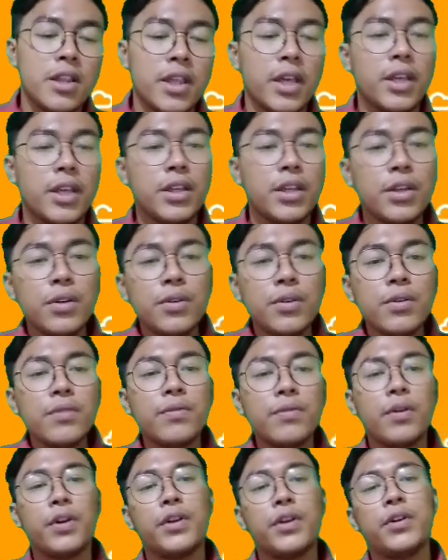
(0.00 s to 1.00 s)
Thank
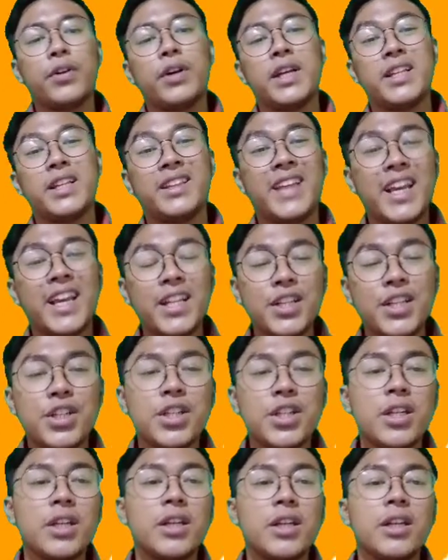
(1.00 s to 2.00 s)
you for your
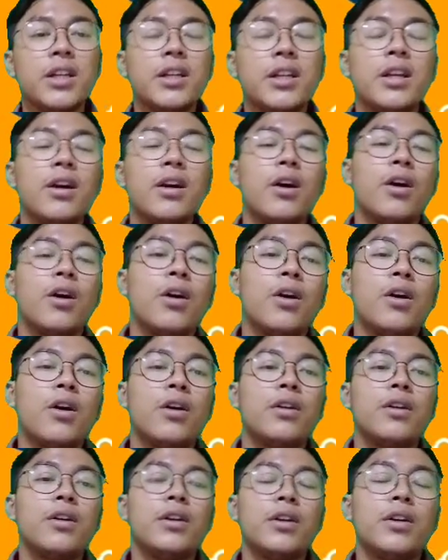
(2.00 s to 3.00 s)
attention,
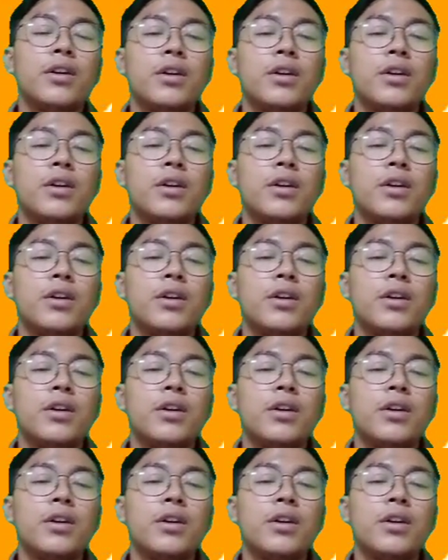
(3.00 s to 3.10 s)
or